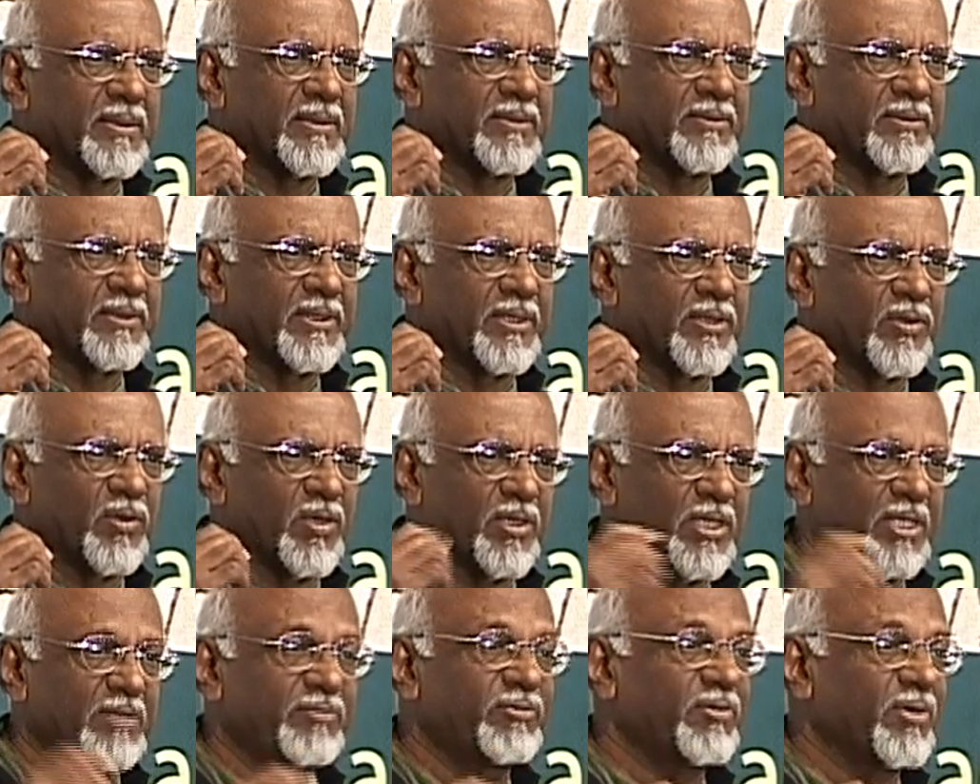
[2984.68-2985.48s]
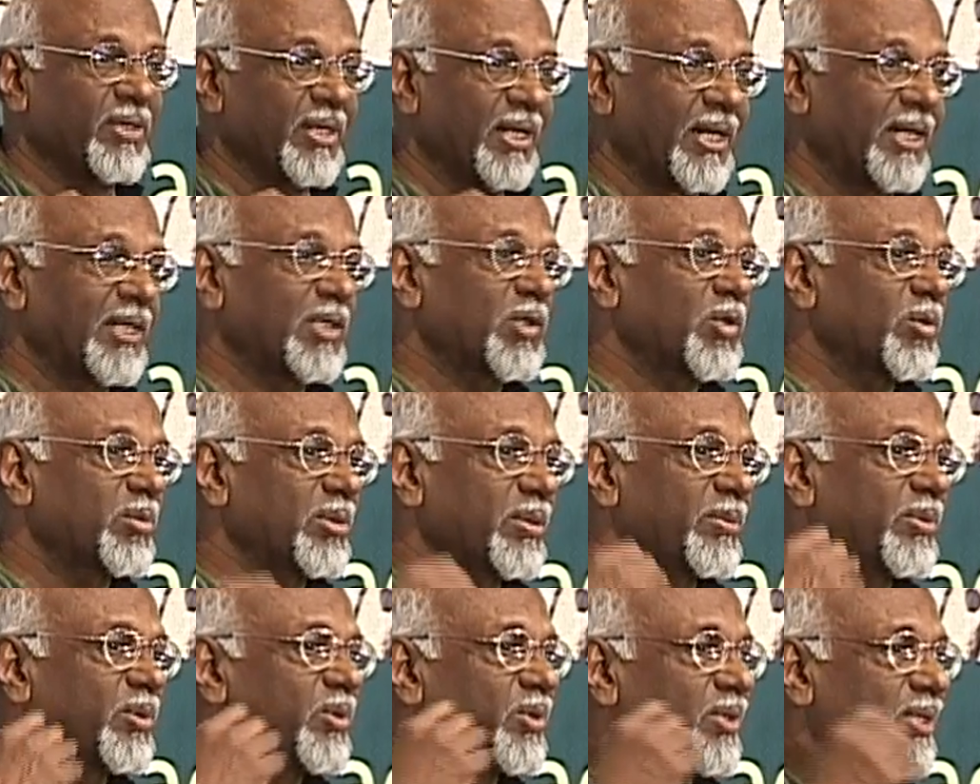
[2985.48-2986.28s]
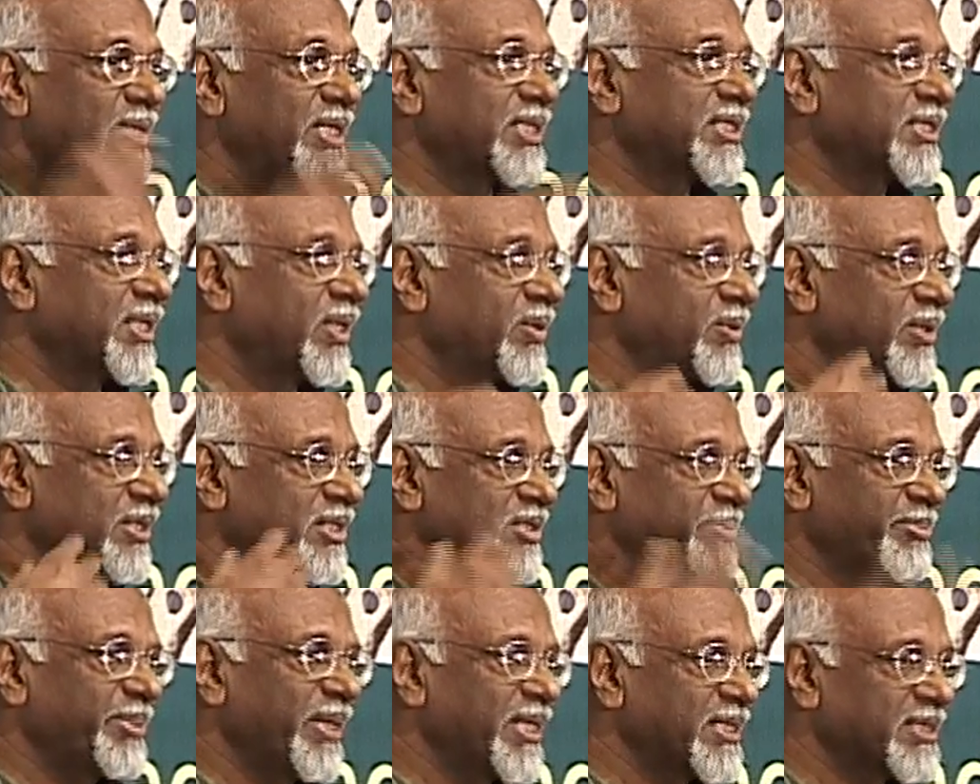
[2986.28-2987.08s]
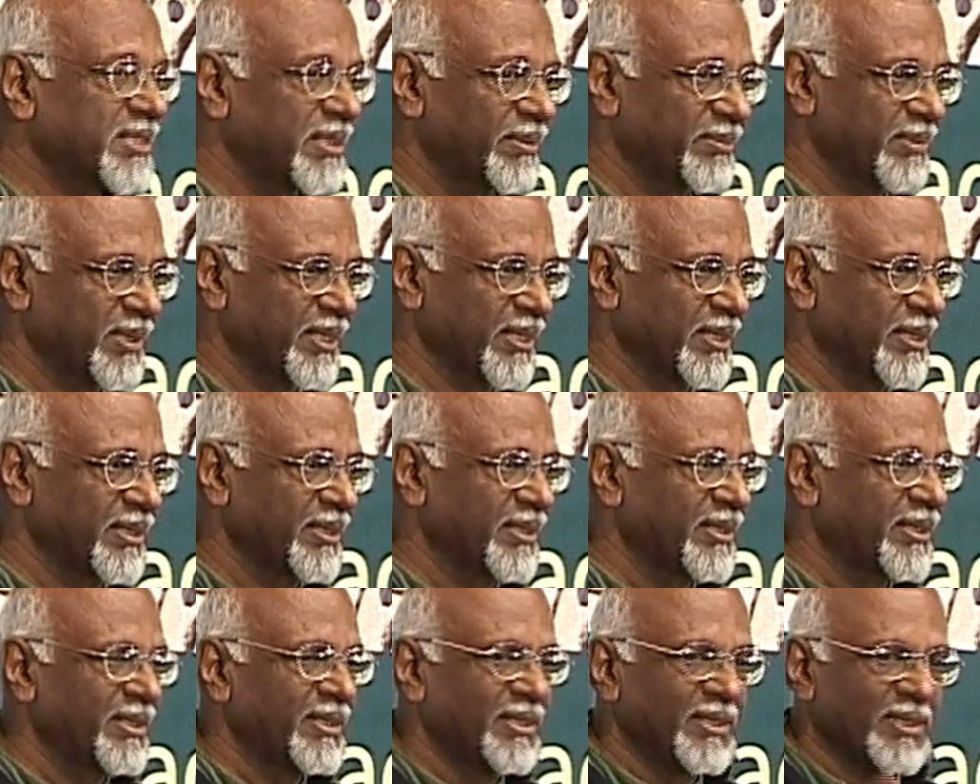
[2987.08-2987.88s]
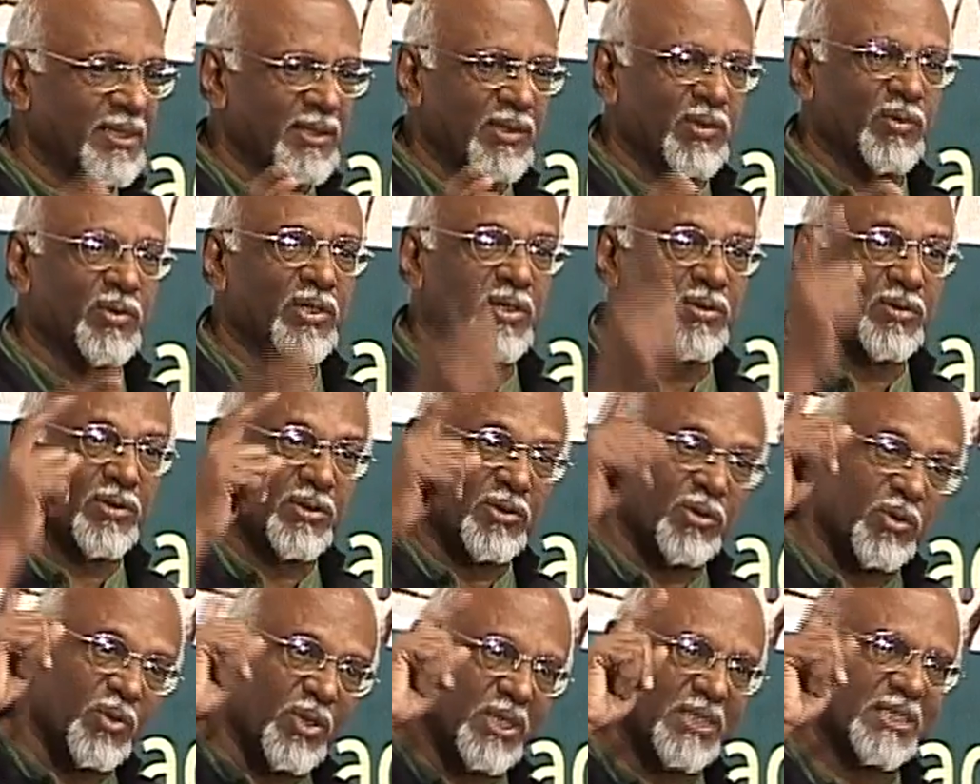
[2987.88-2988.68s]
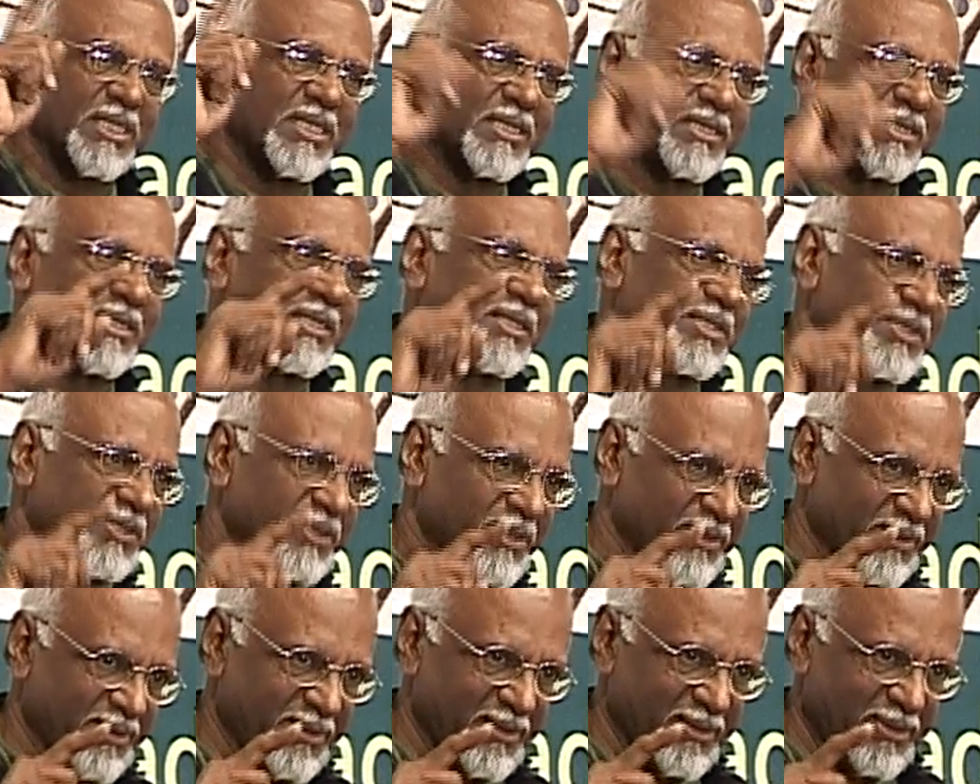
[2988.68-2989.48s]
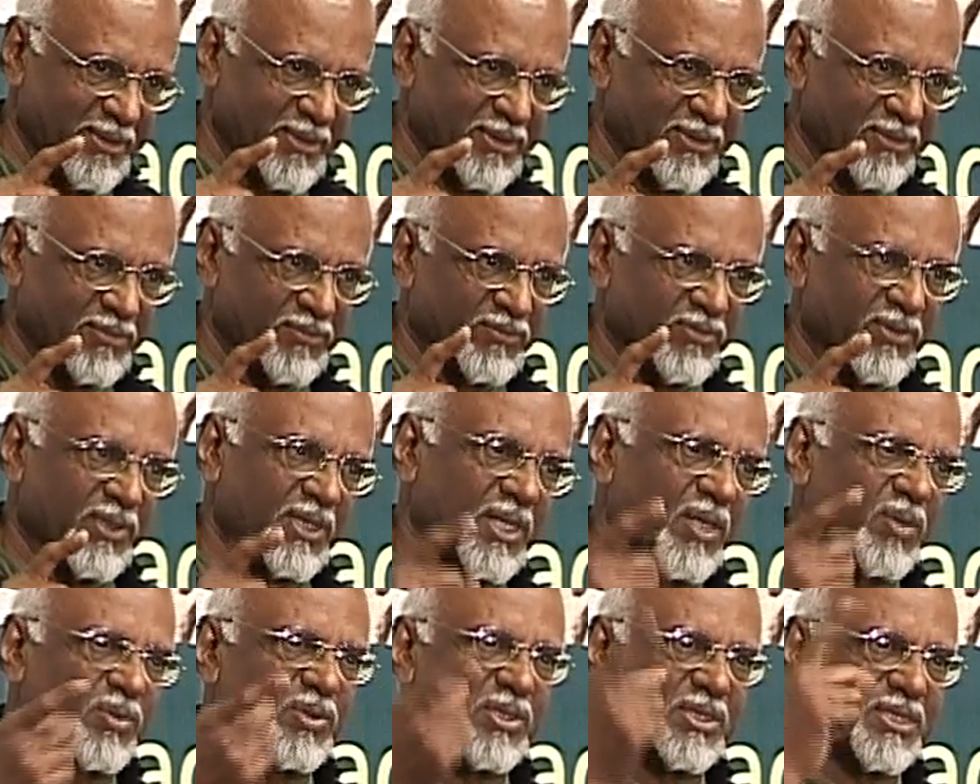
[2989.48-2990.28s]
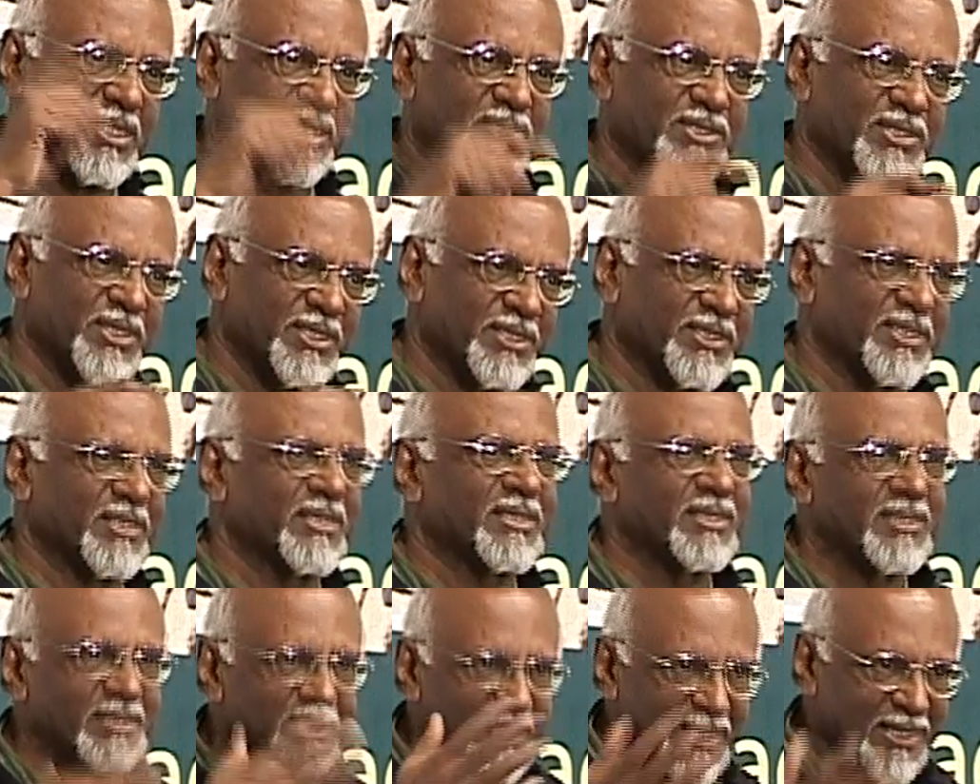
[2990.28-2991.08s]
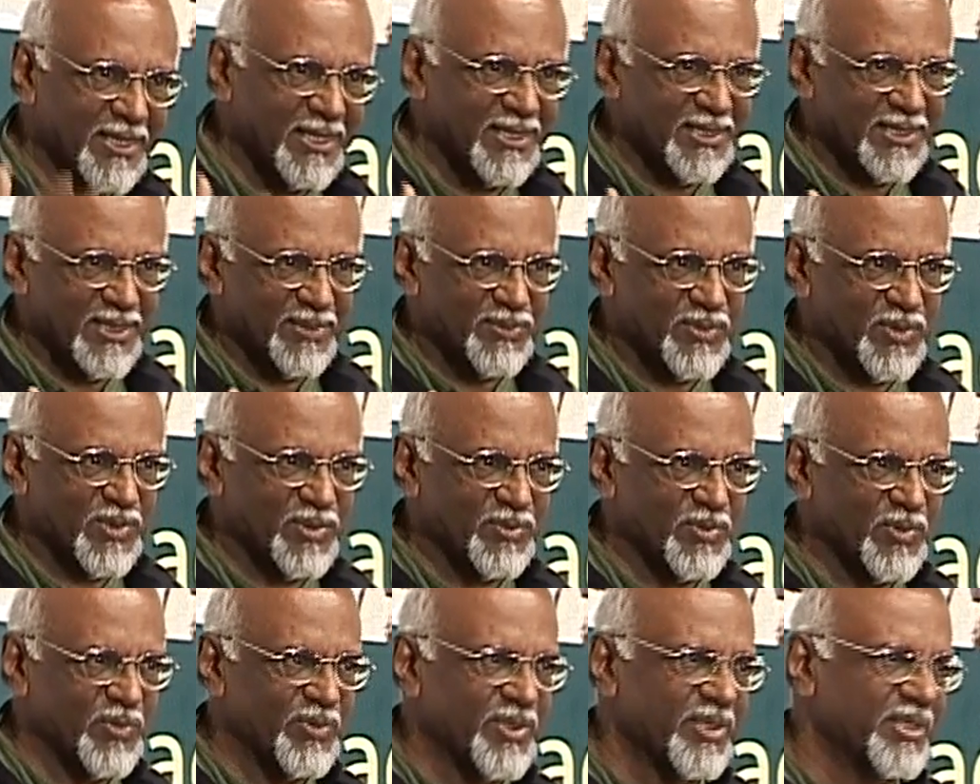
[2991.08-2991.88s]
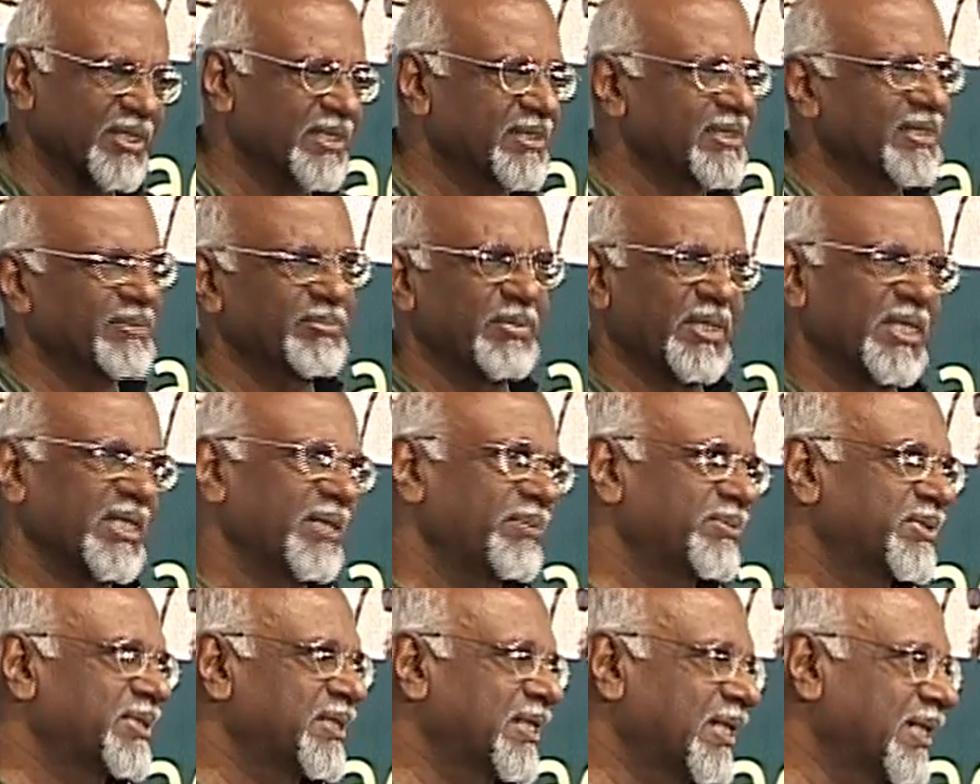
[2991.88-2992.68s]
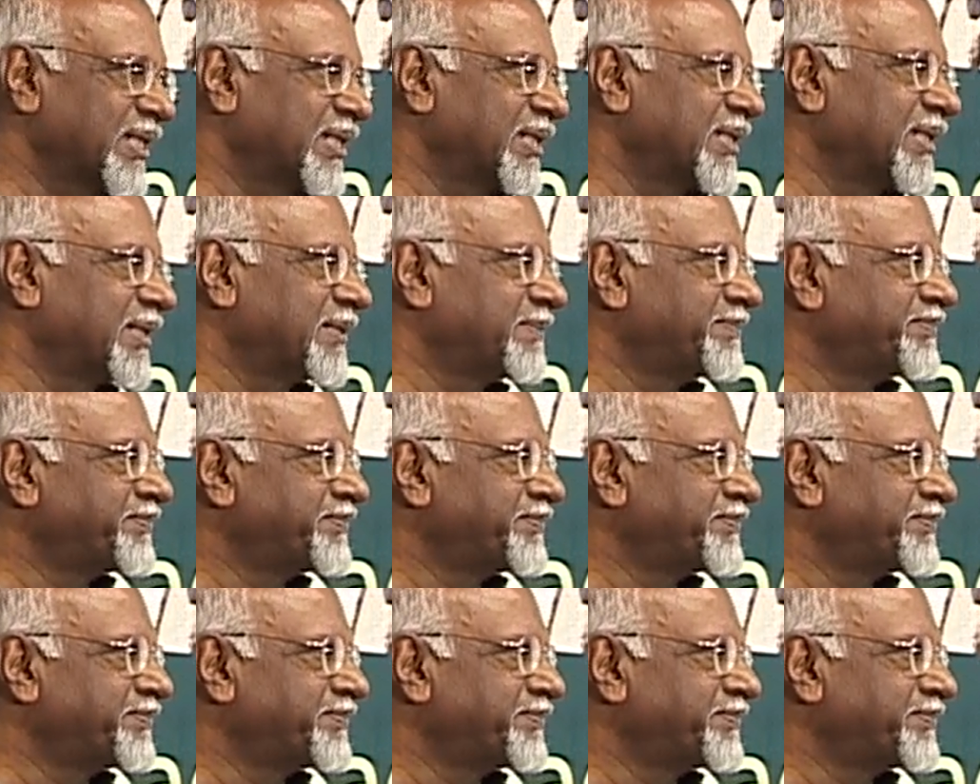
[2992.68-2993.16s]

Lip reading: in order for art to be able to reach out and speak something, you will have to do a sensation. Without the sensation, nothing seems to move. It becomes another